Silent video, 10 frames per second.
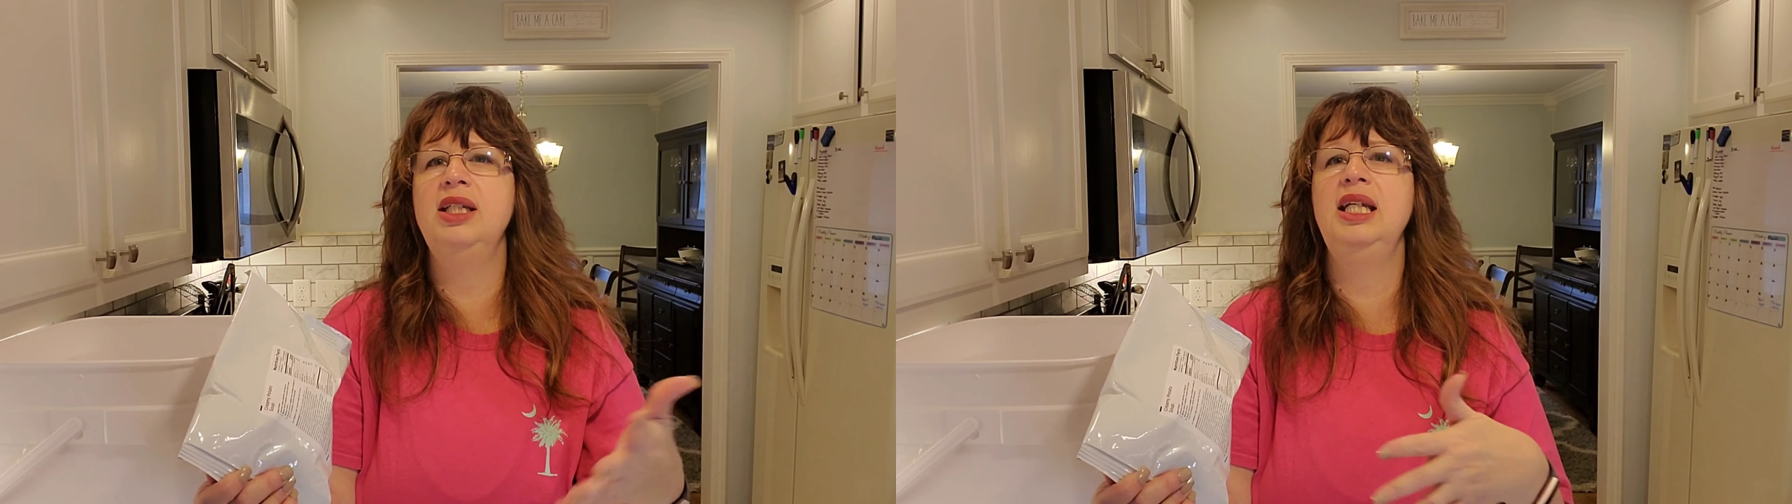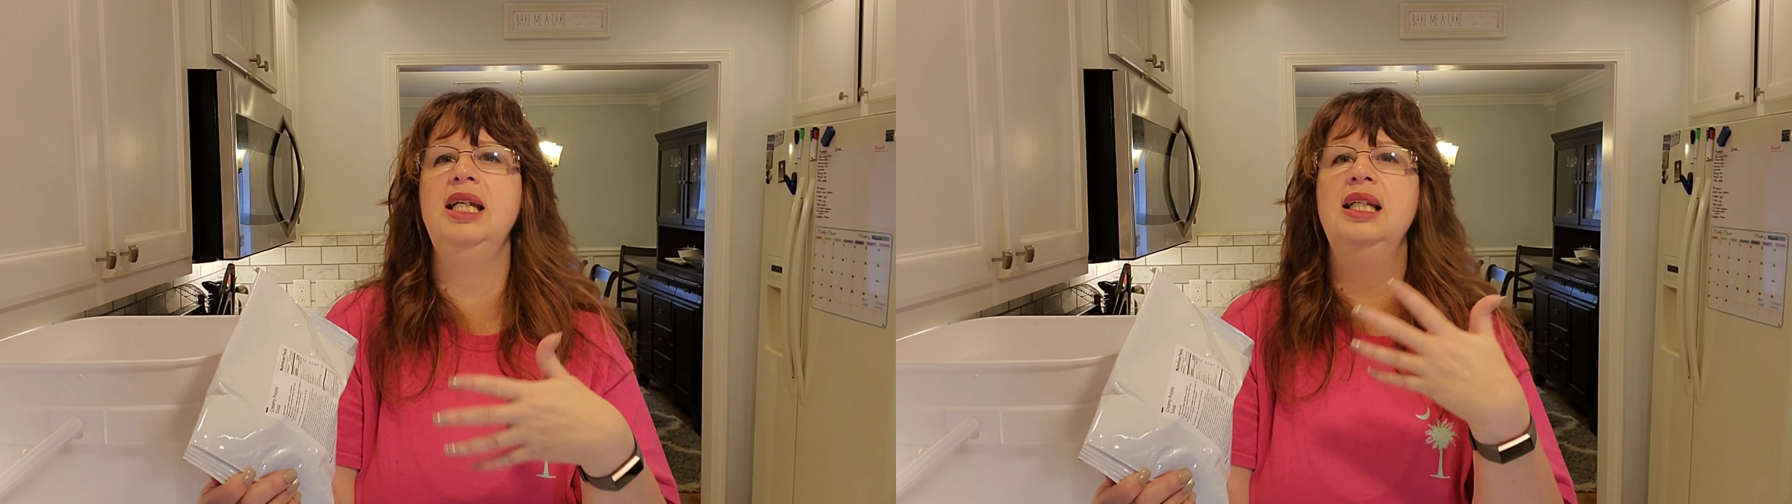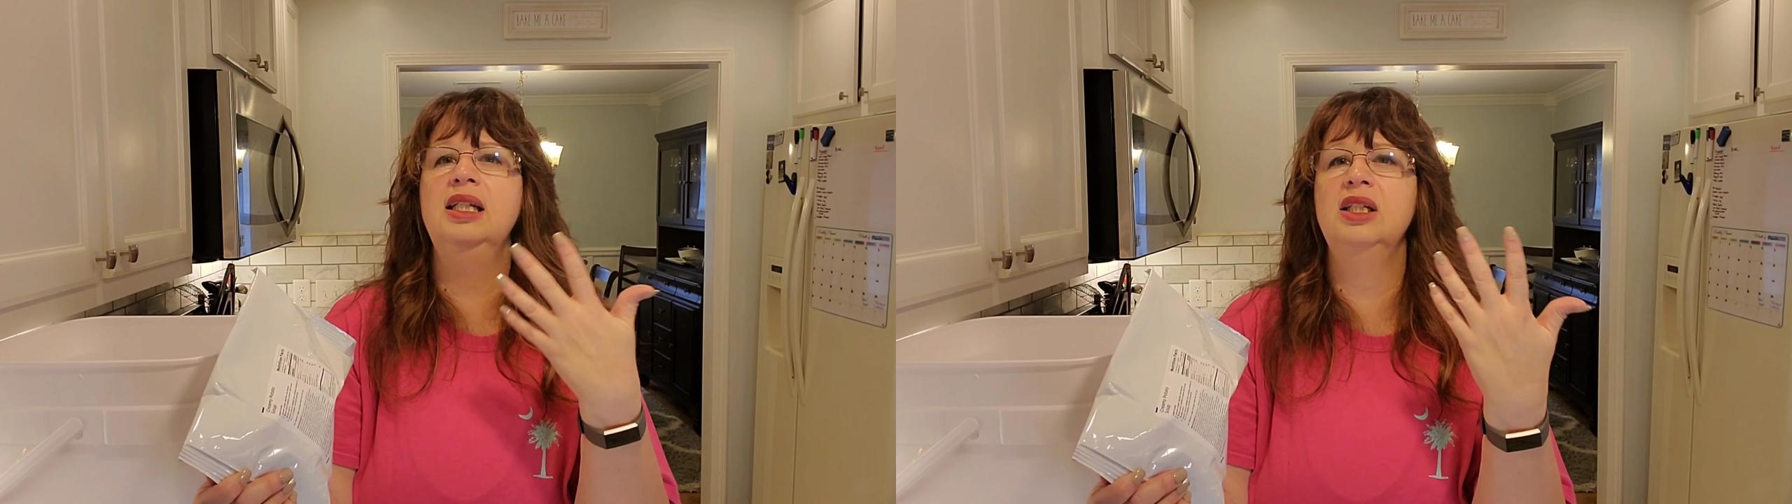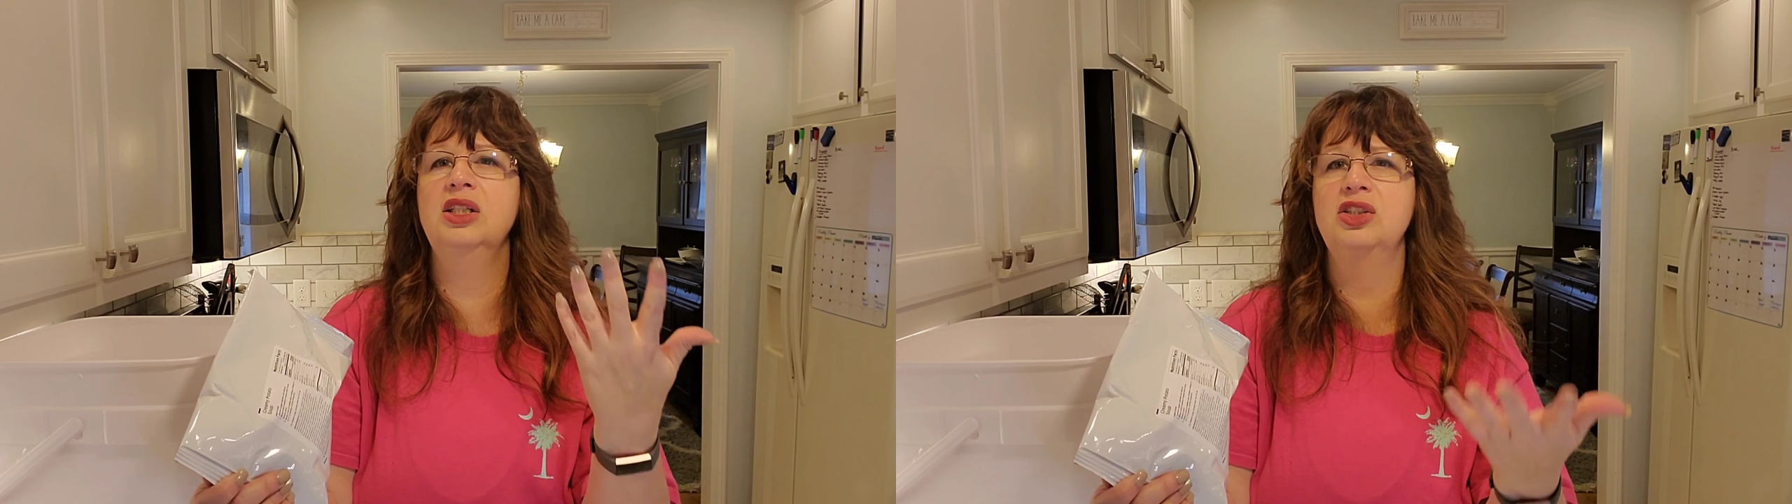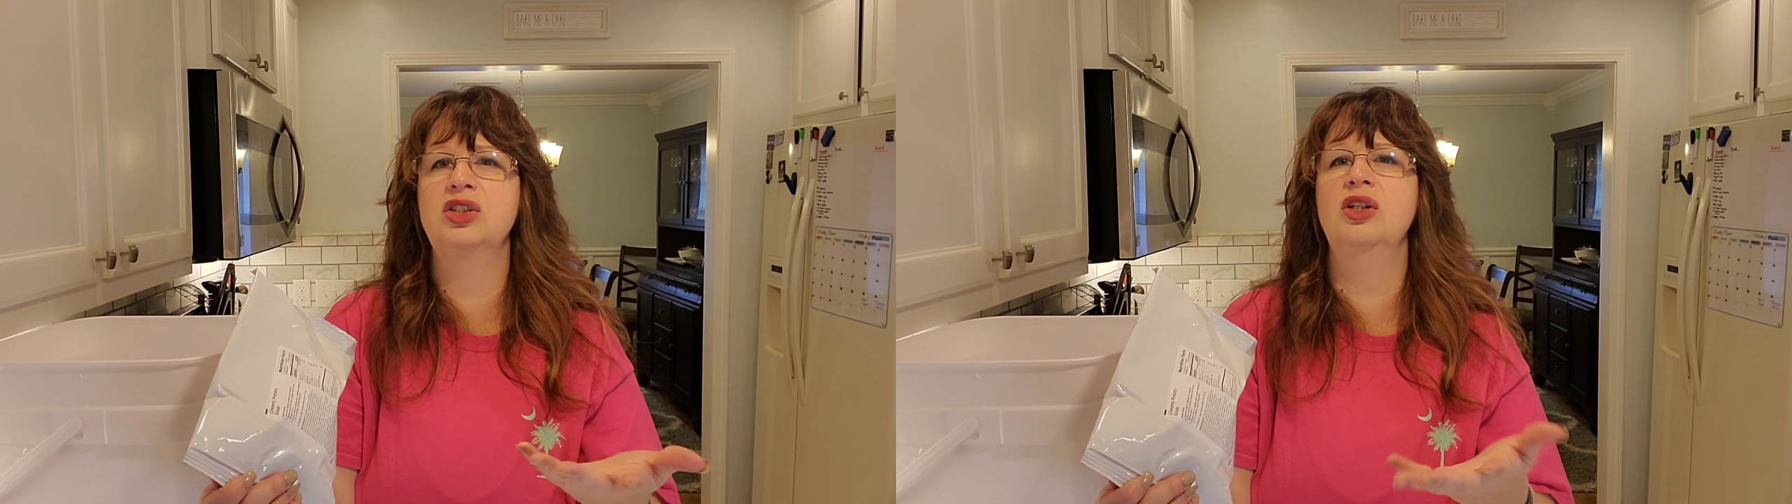eat and
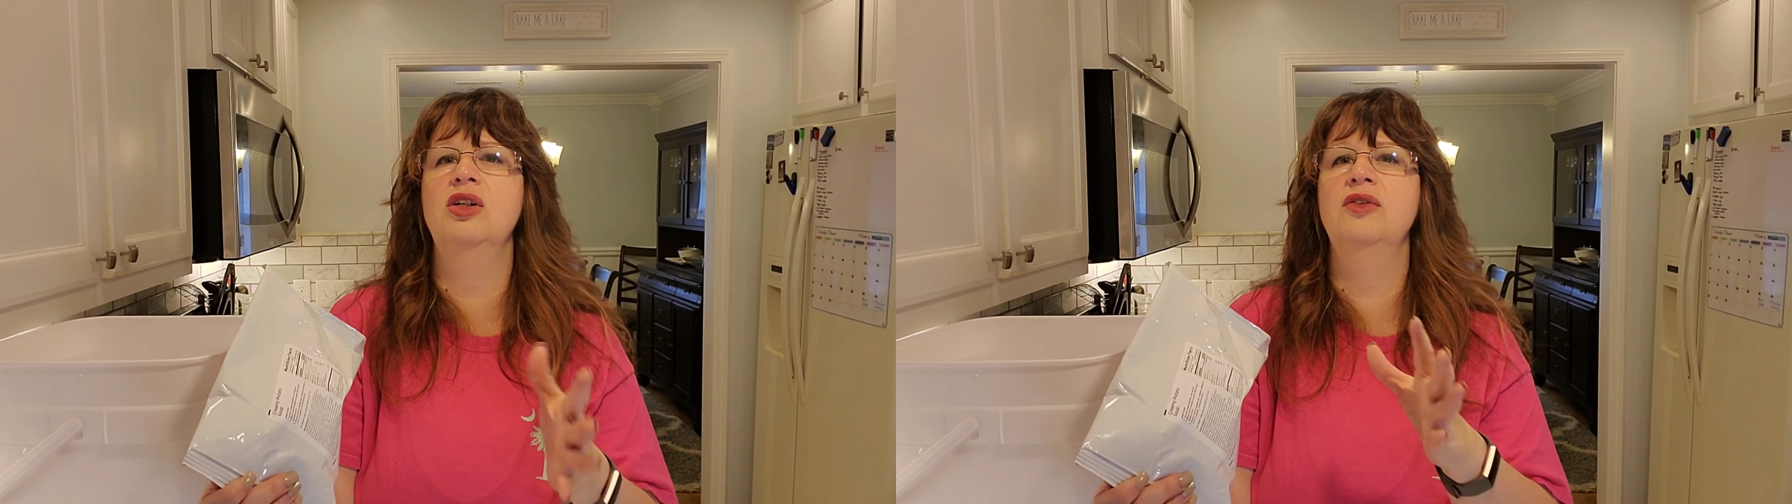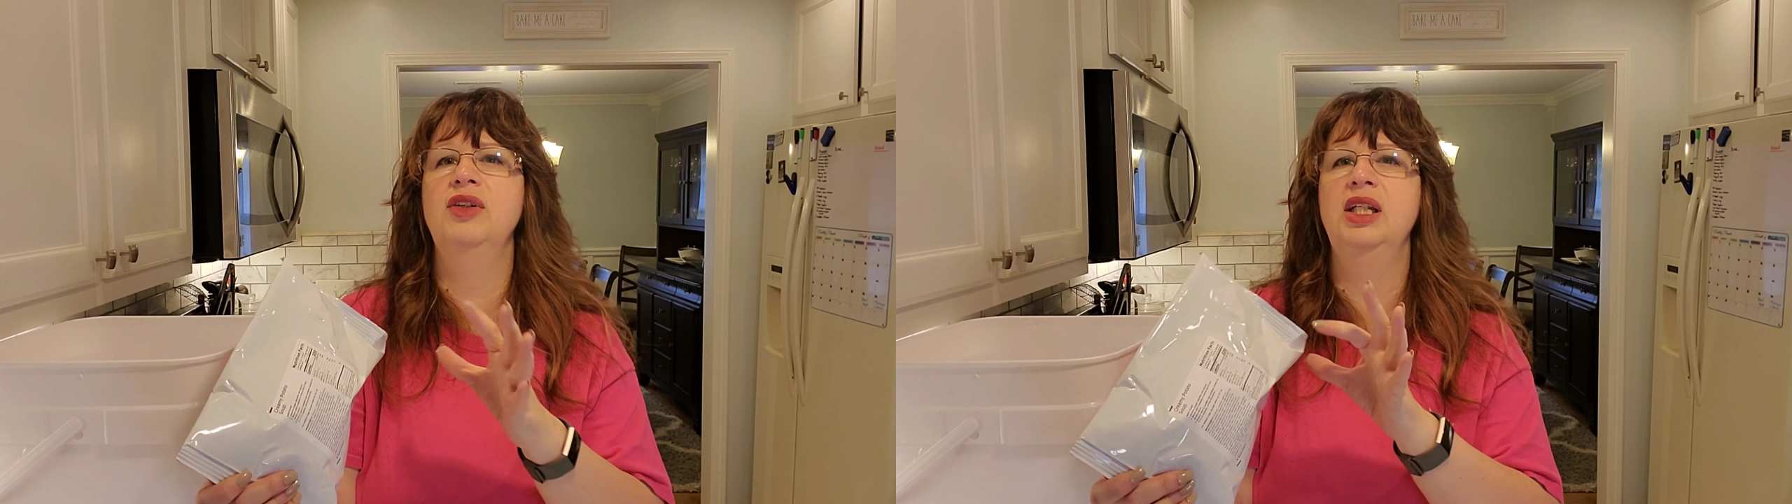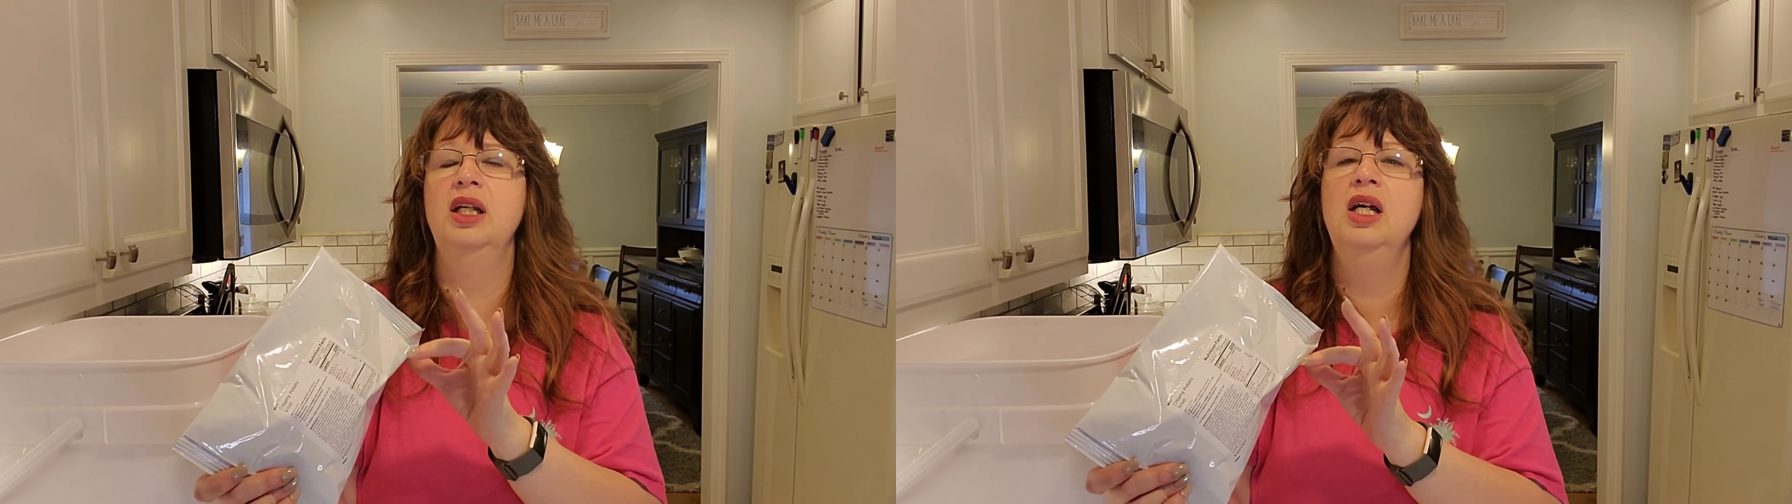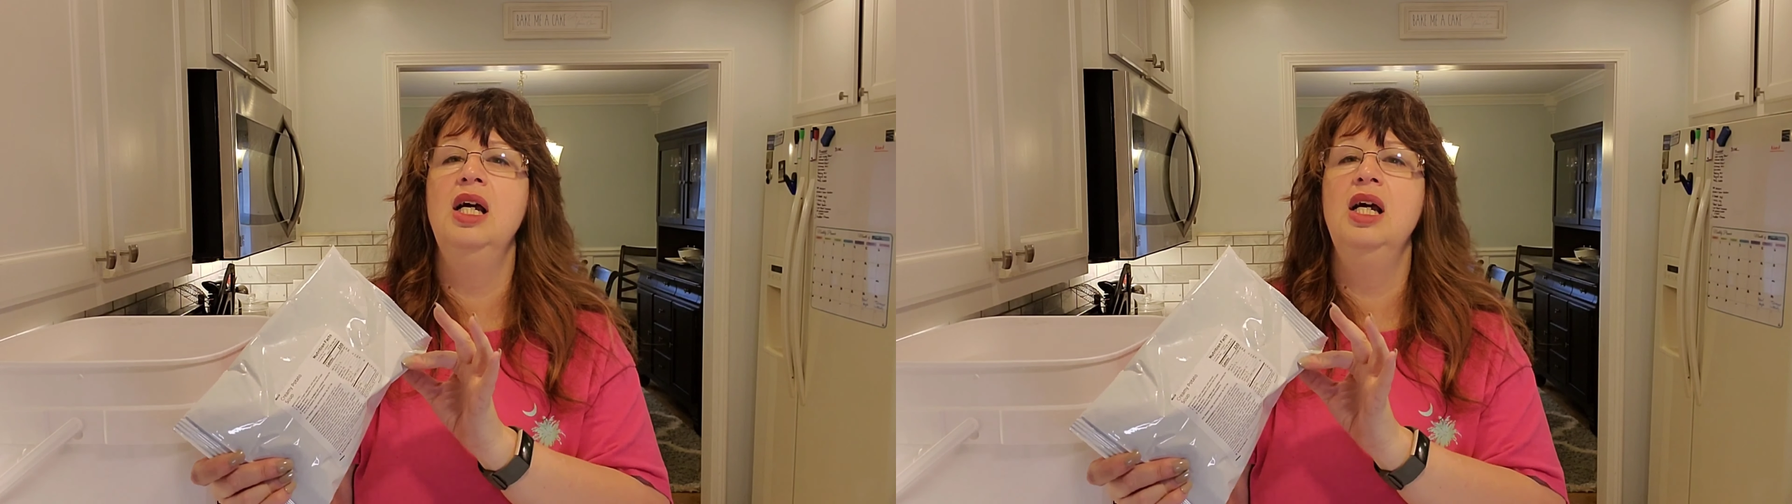conserve. And